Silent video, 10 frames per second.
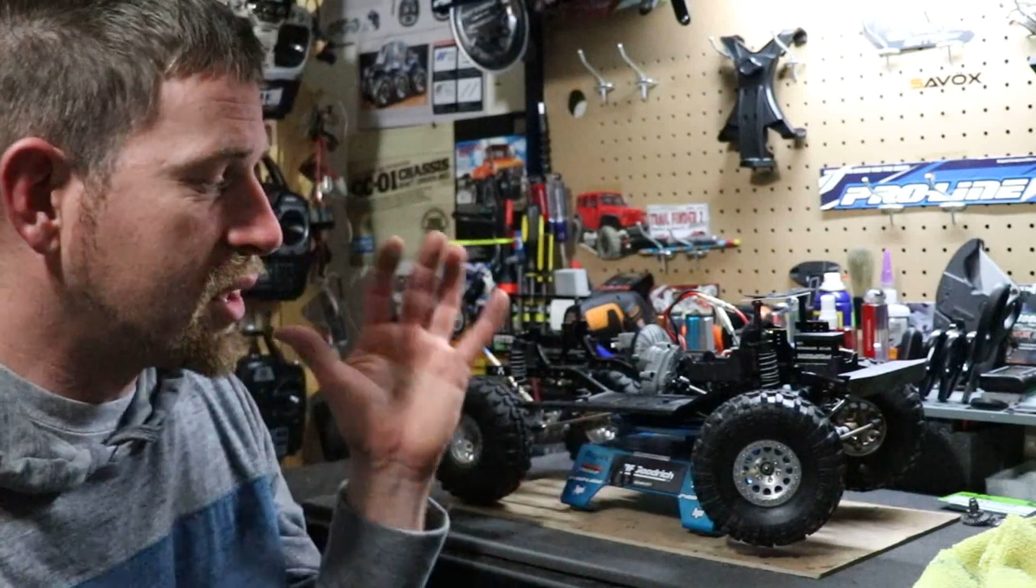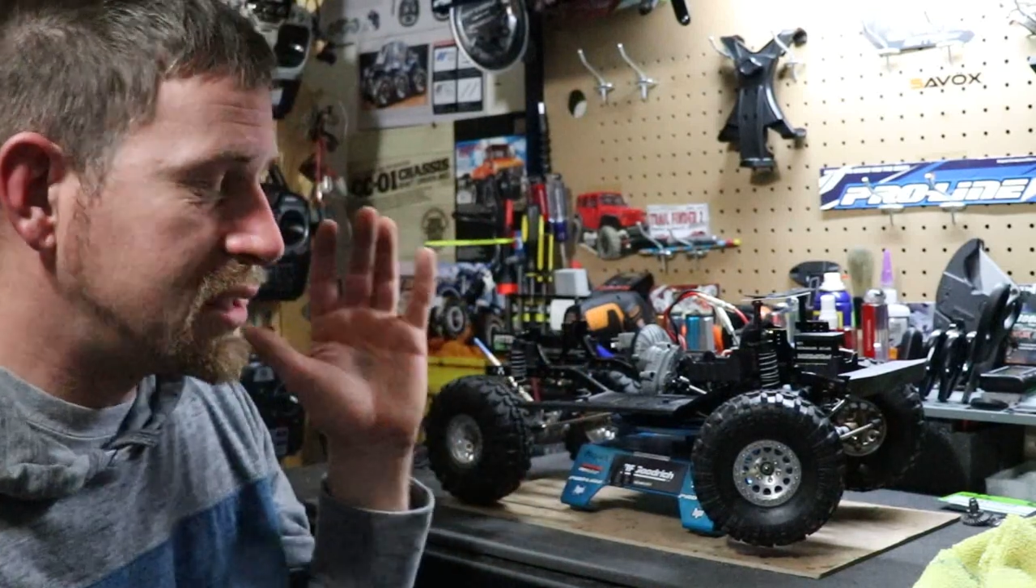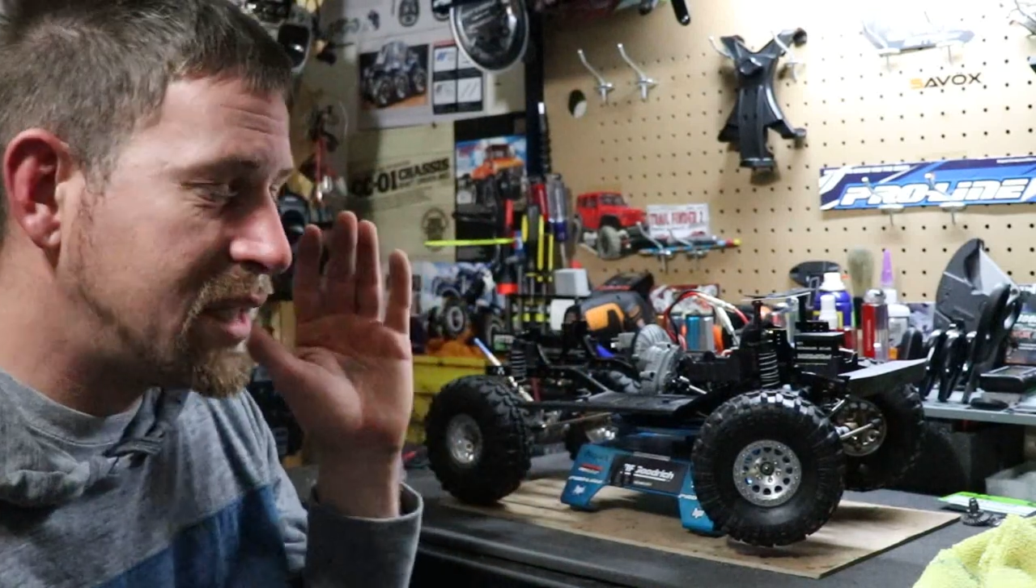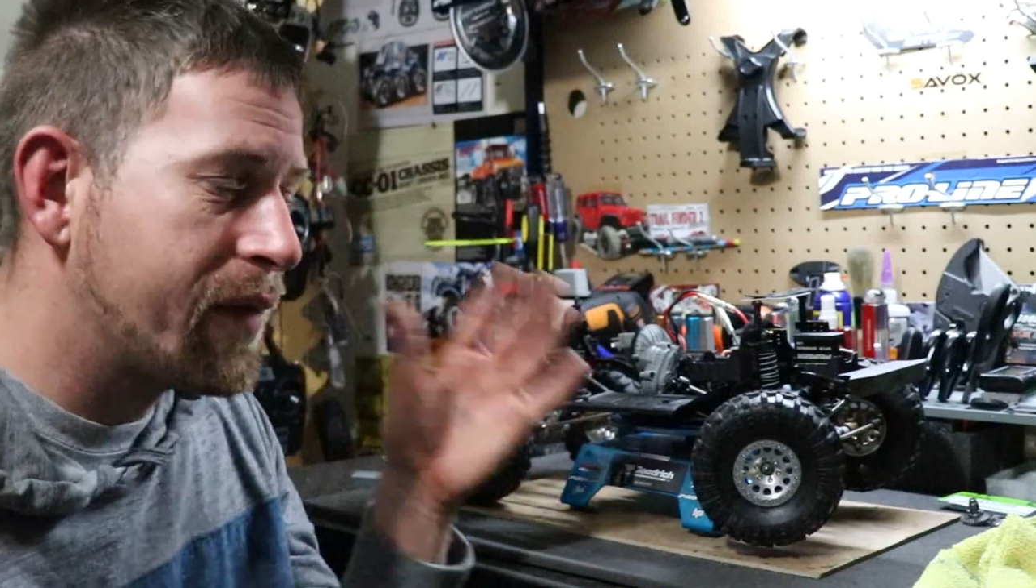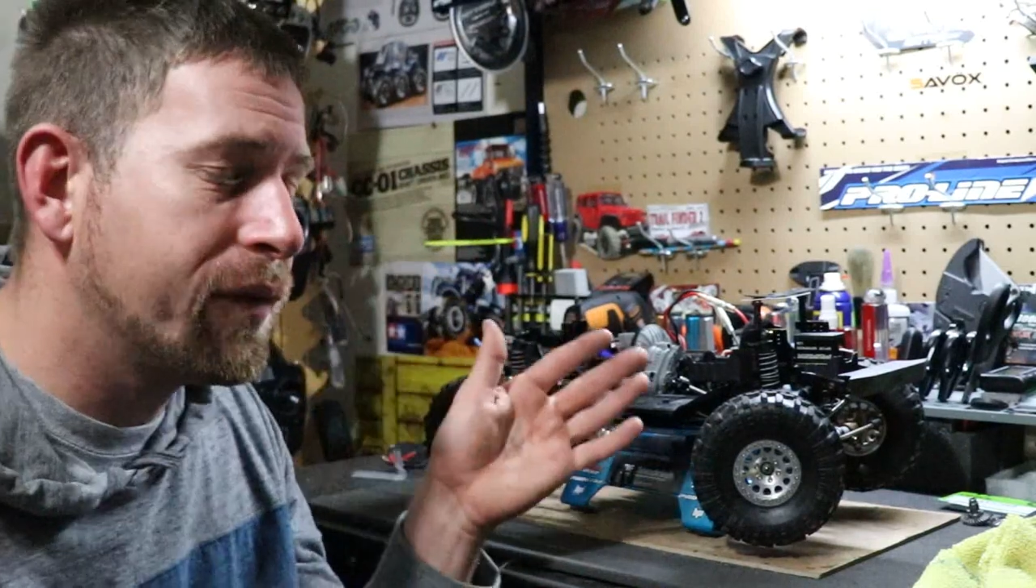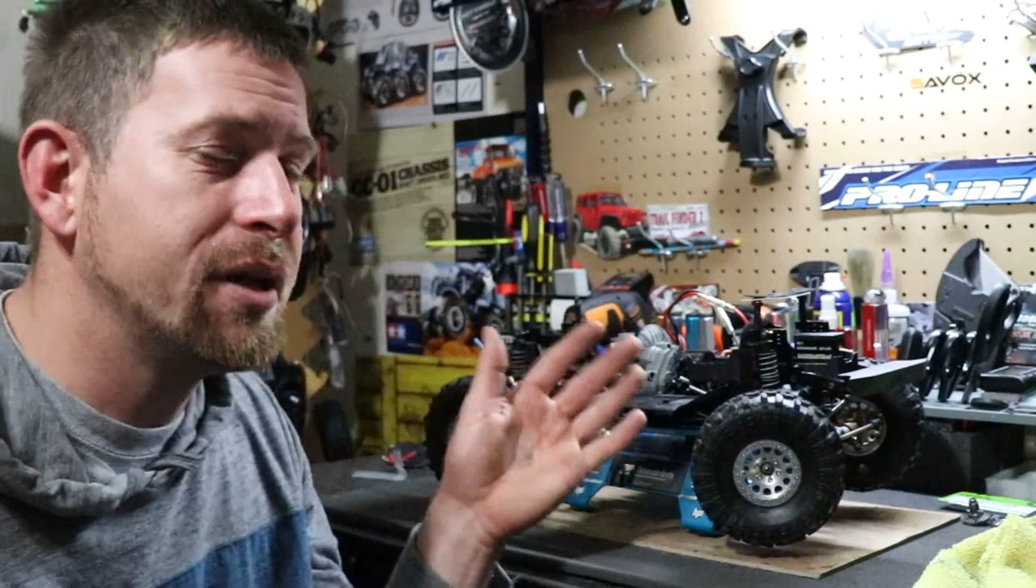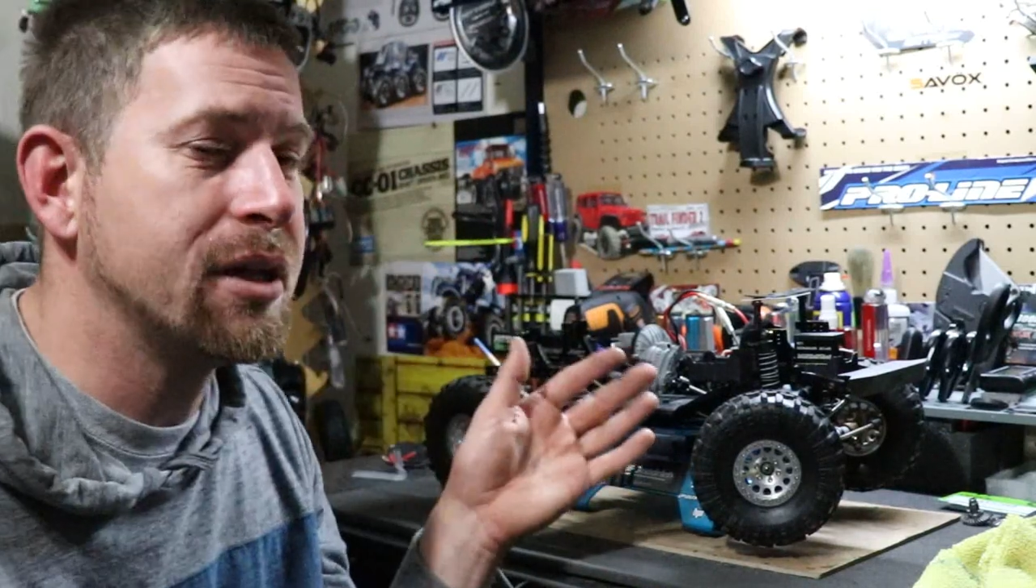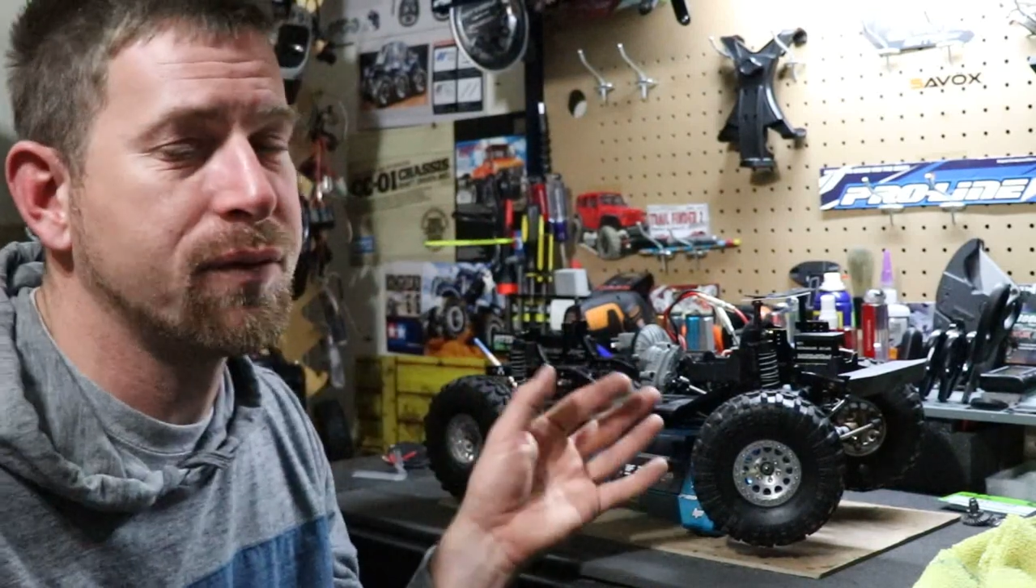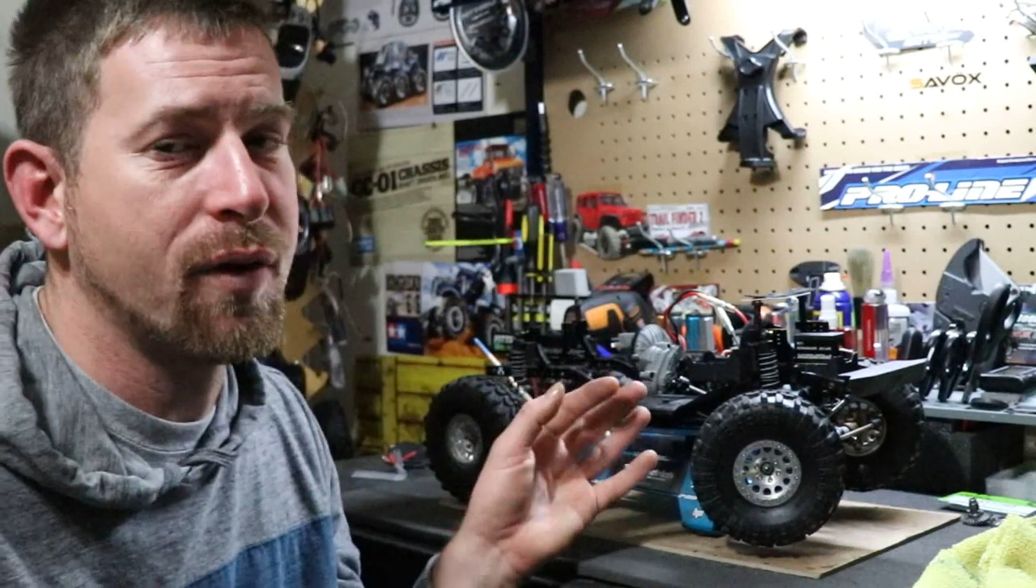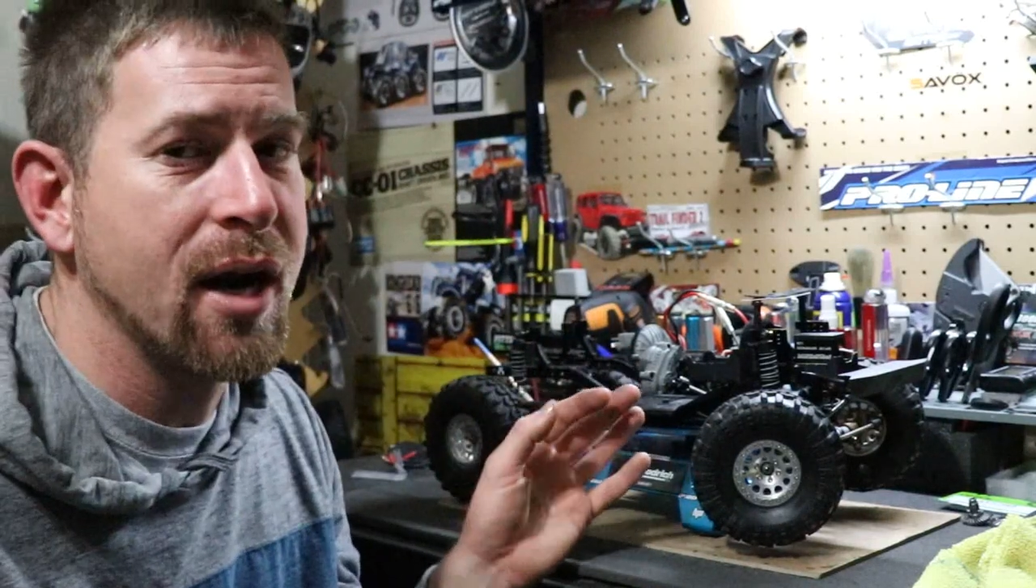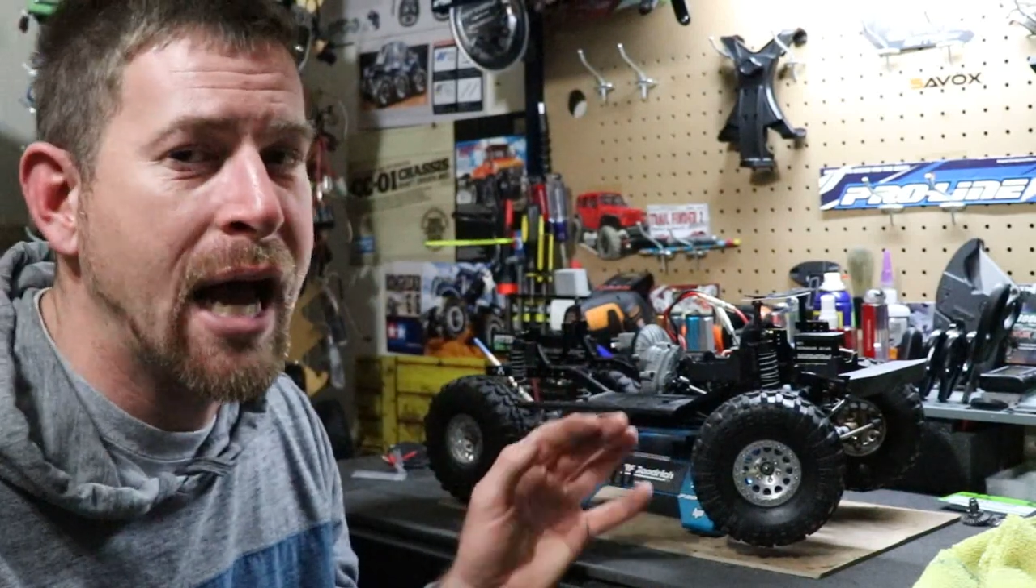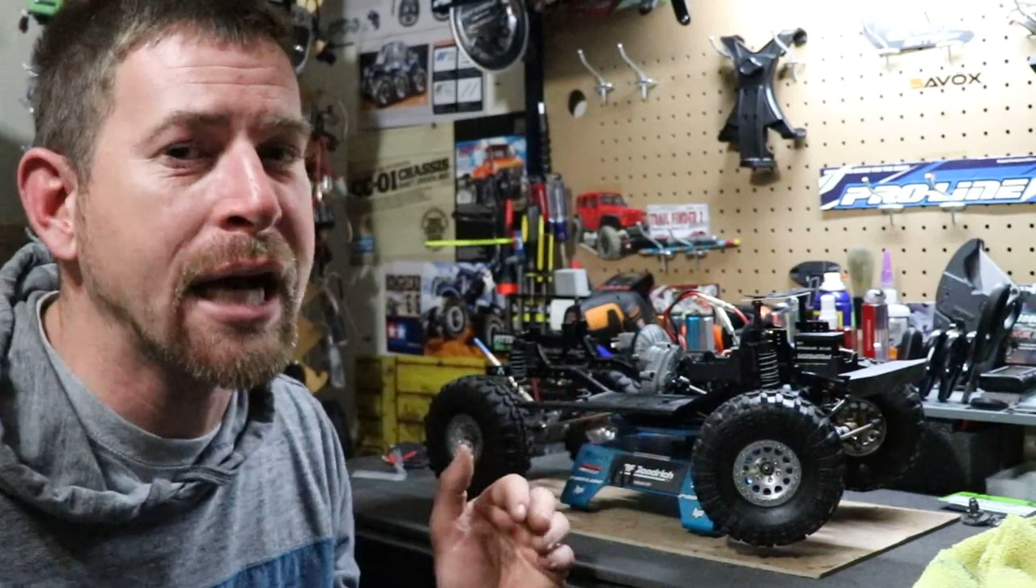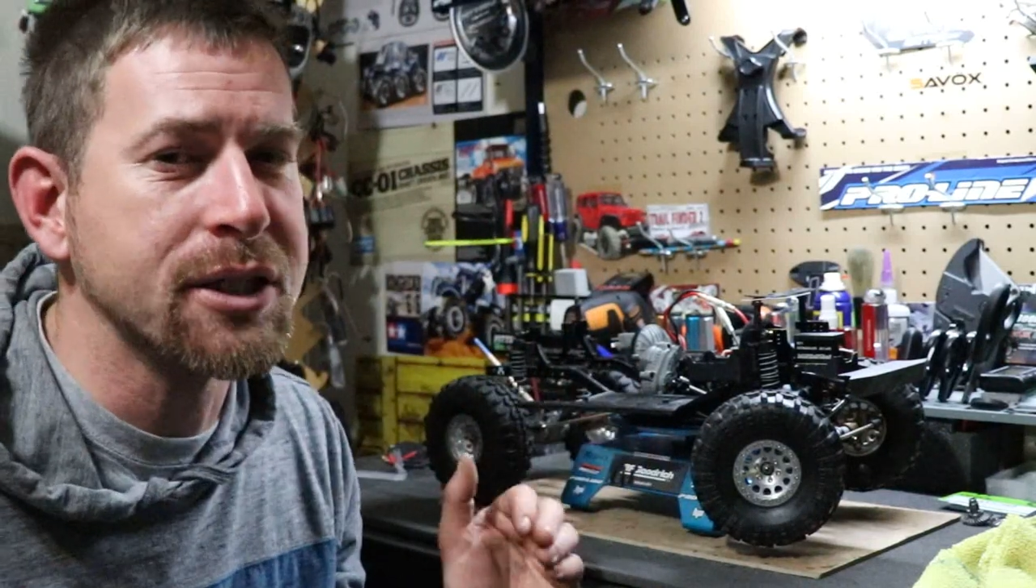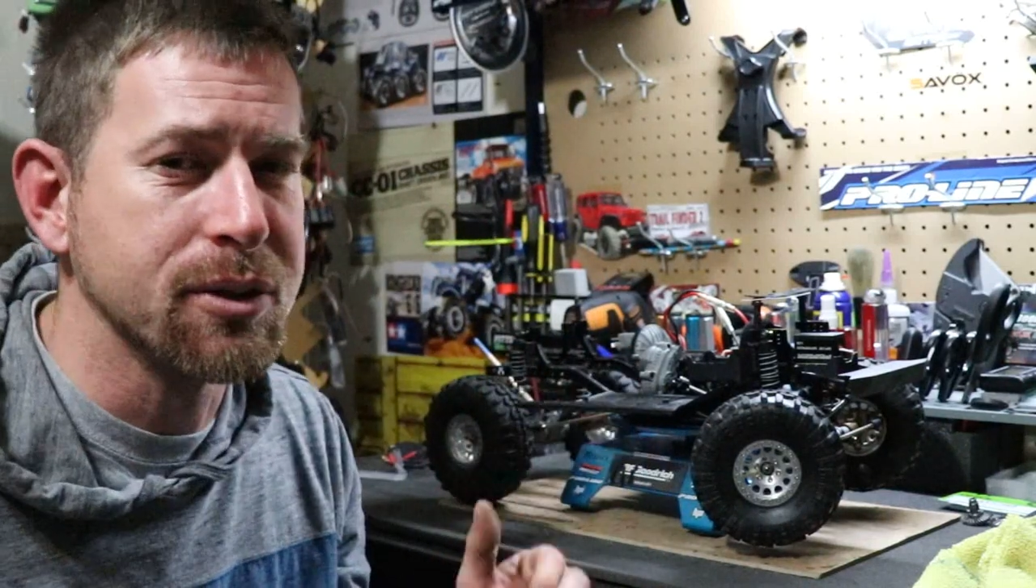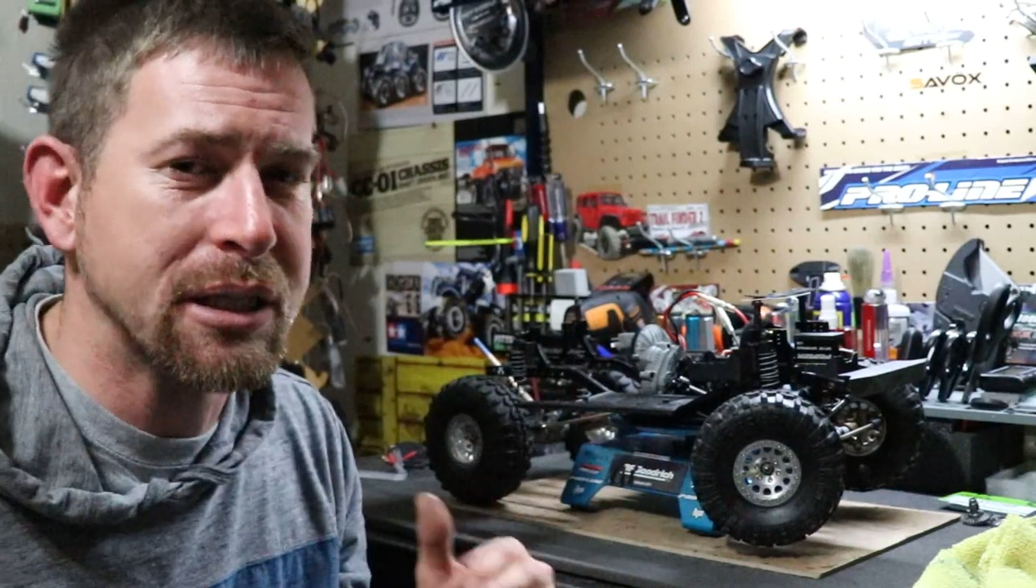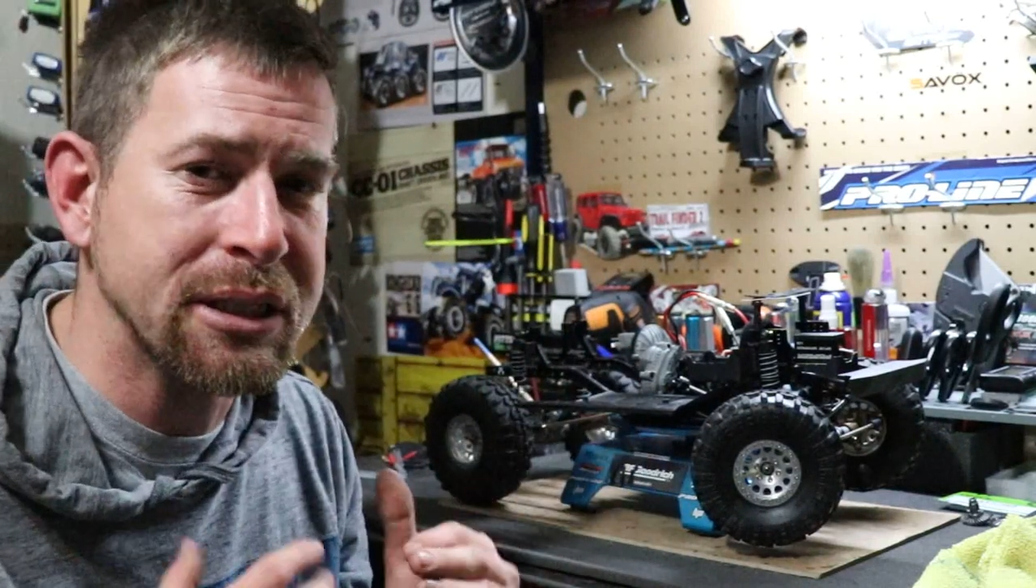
So it's definitely this front axle